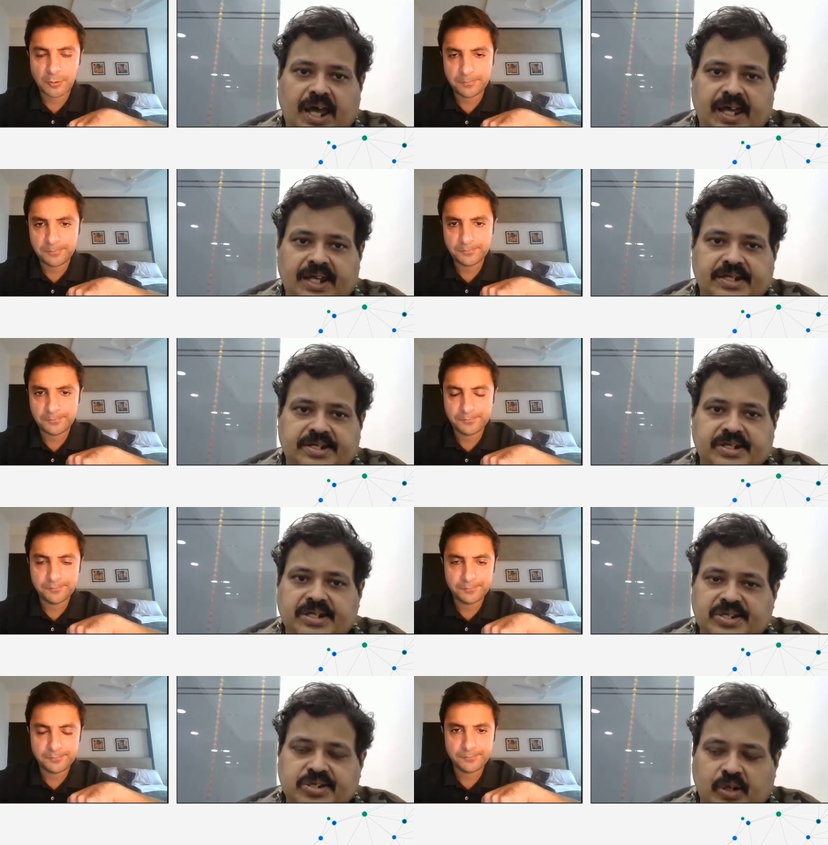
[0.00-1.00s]
Speaker 1: and
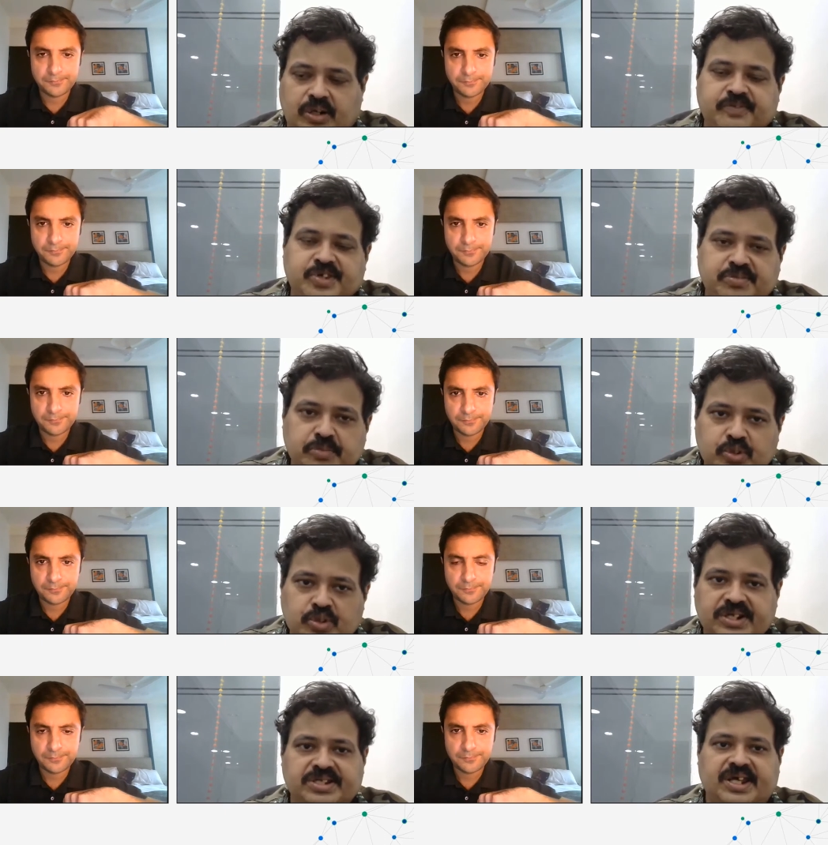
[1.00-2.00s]
uh, sort of
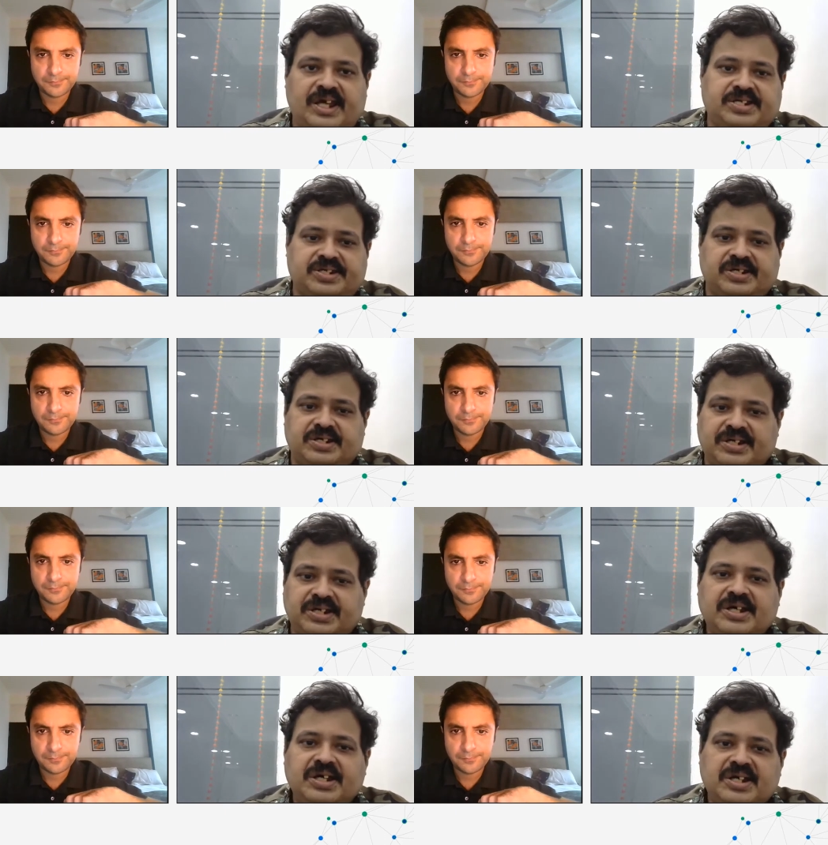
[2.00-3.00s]
smoothen that
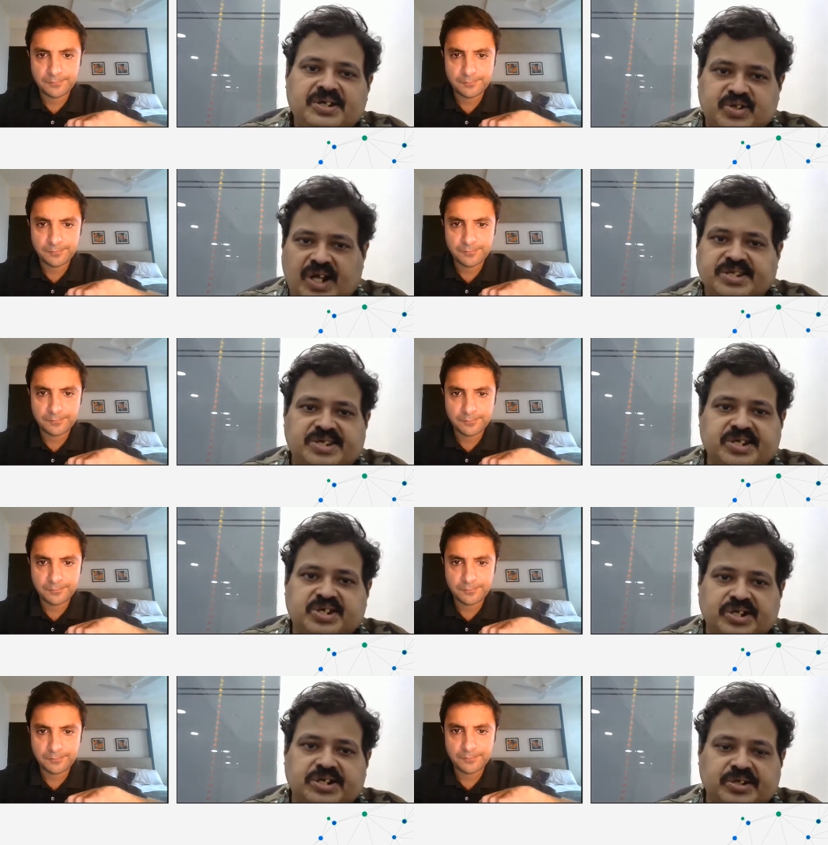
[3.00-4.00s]
uh,
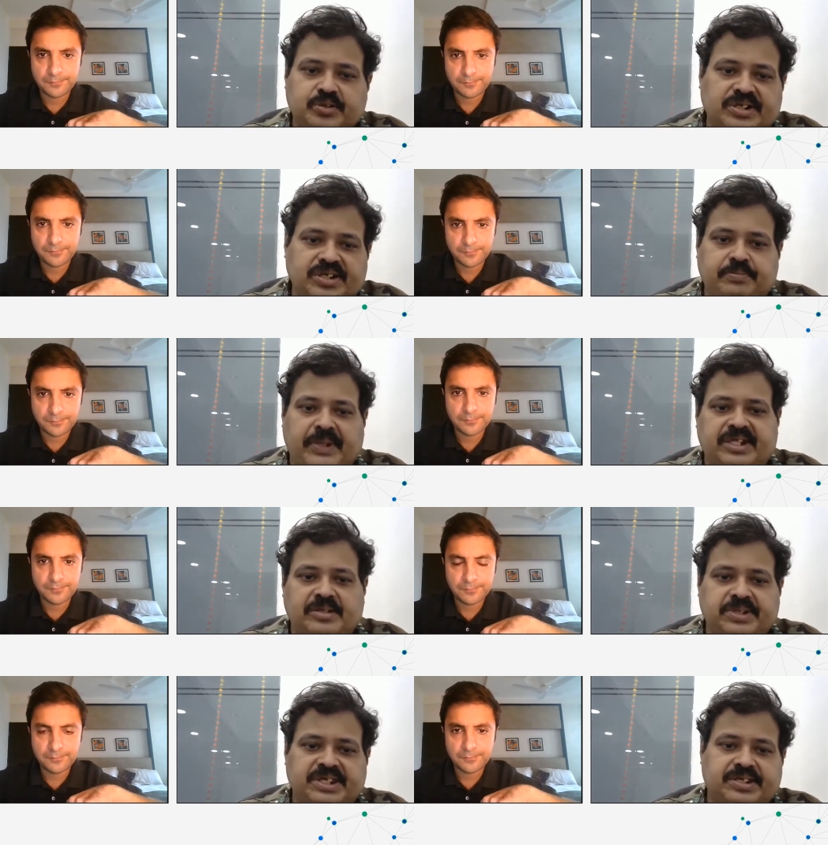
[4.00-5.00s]
transition during the
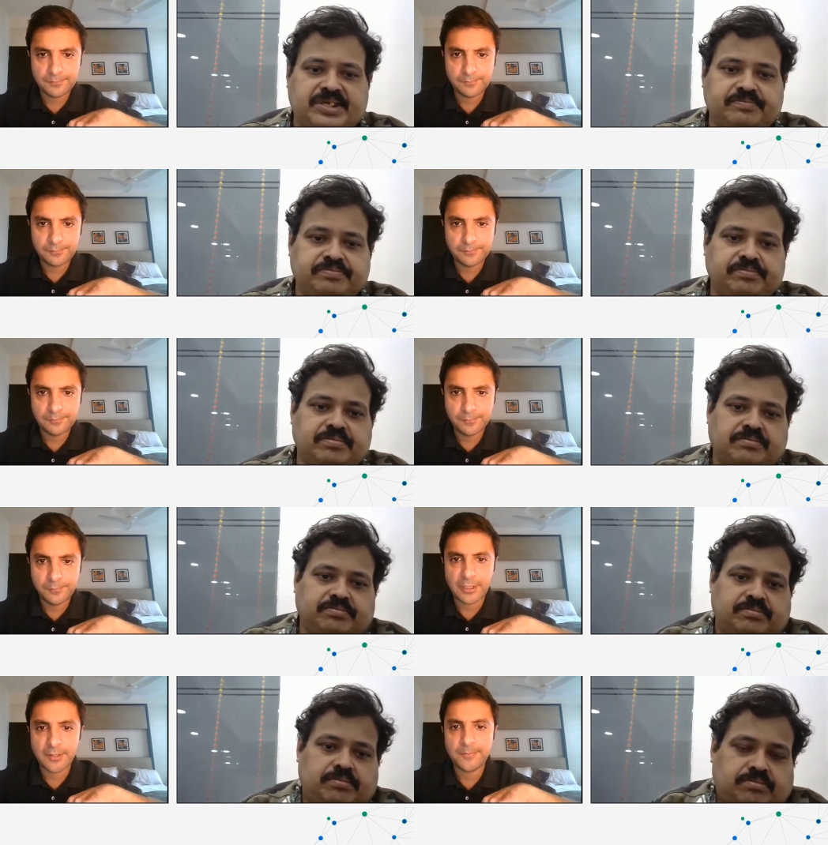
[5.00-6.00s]
pandemic?
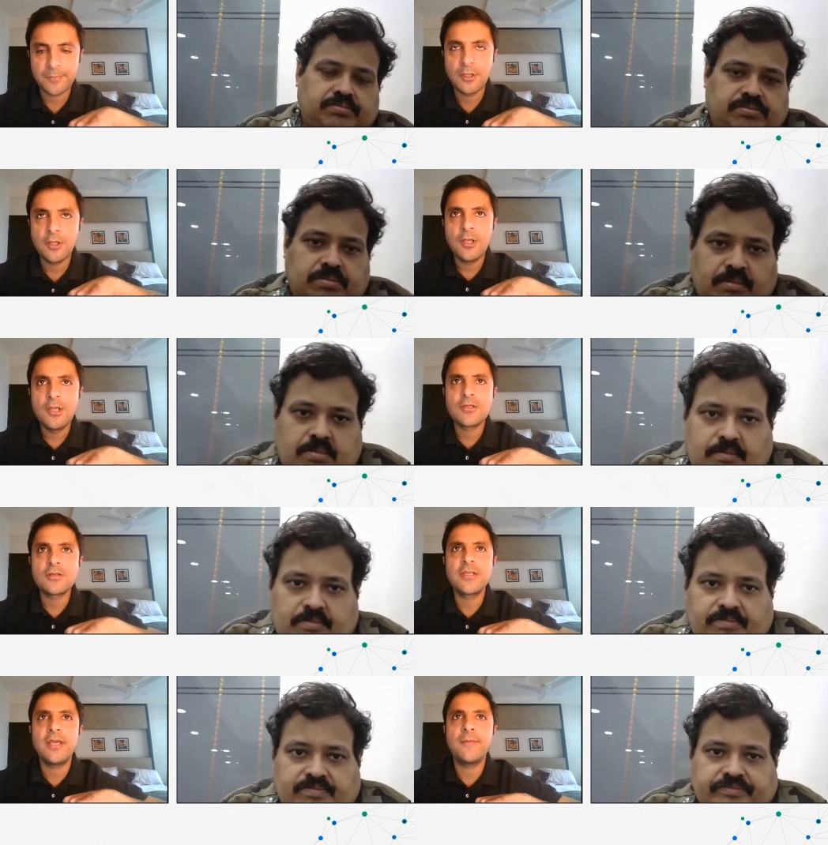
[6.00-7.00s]
Speaker 2: Yeah.
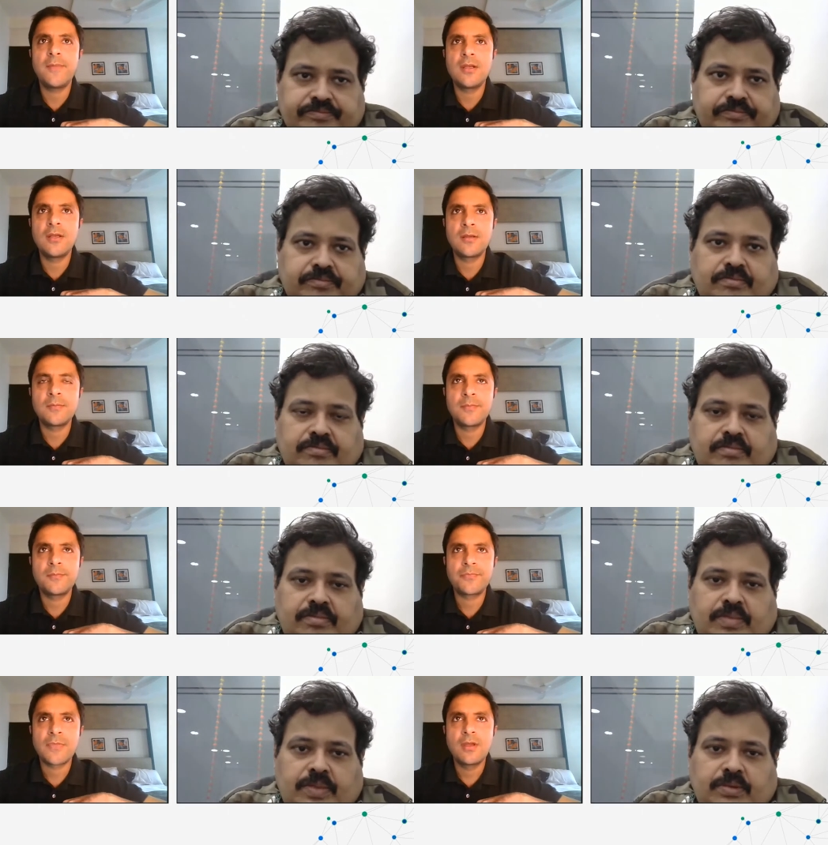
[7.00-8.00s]
So see, I mean,
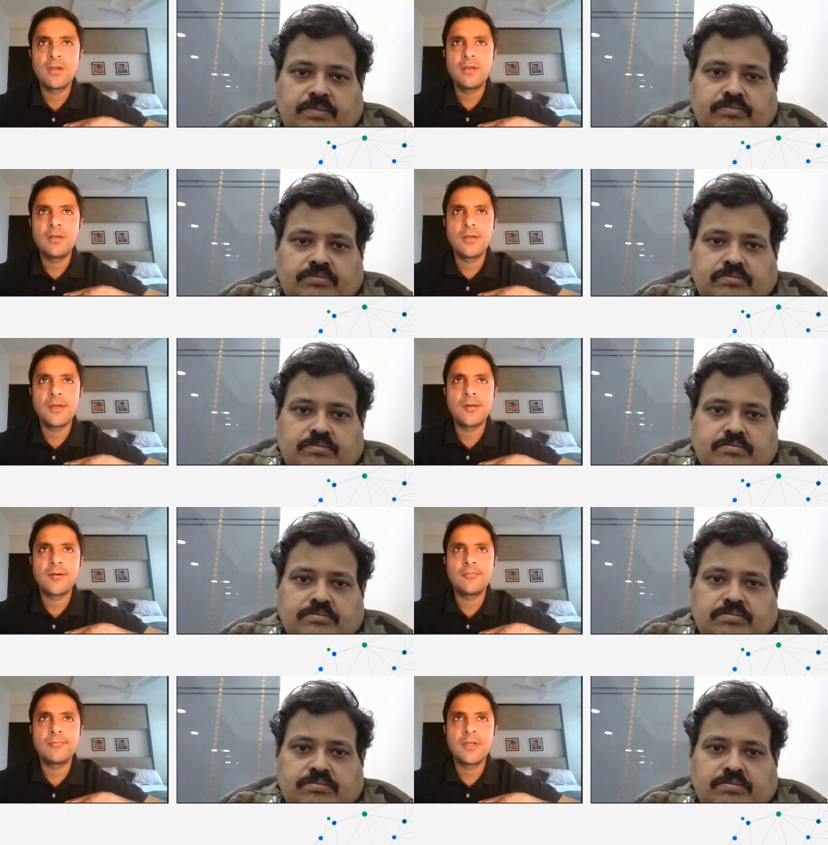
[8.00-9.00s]
um,
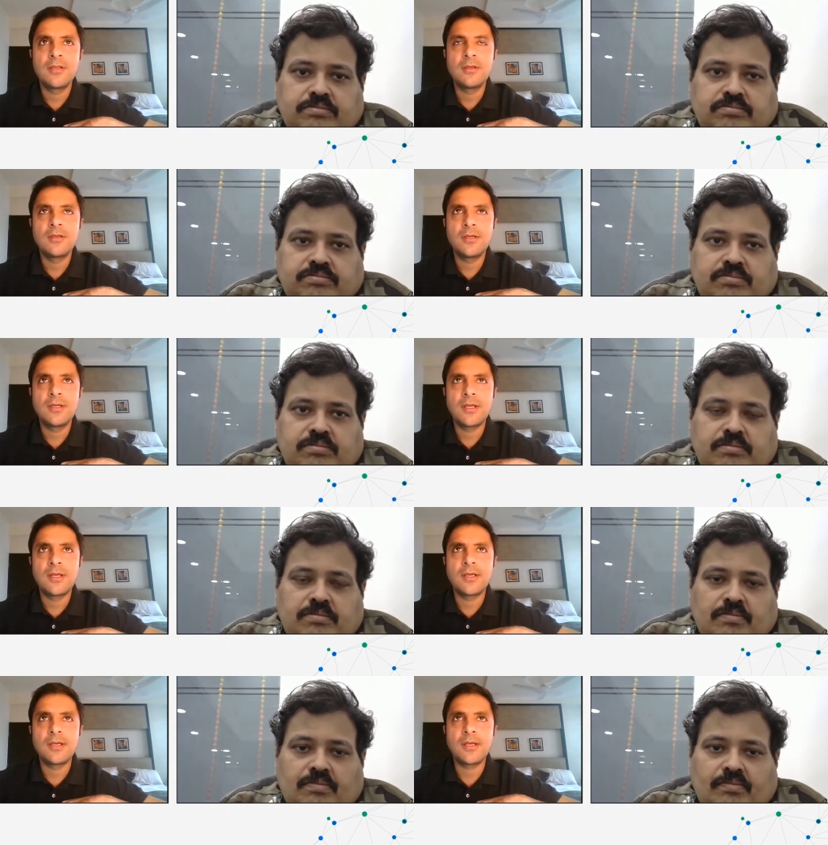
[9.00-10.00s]
um,
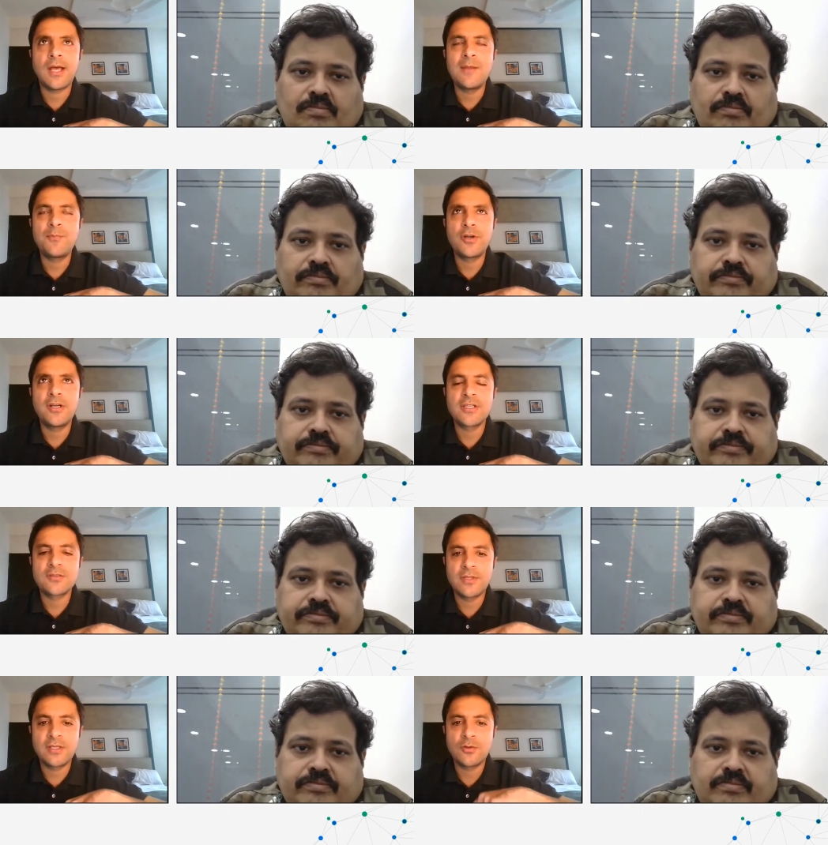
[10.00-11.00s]
uh, I'll put
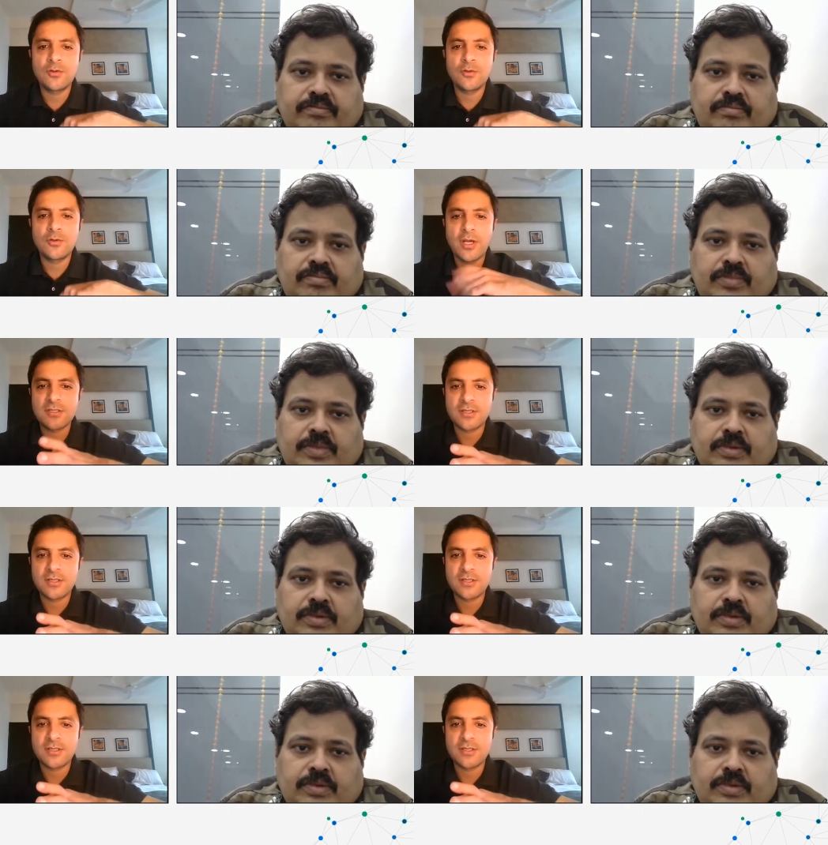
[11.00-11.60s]
it this way: there are two kind of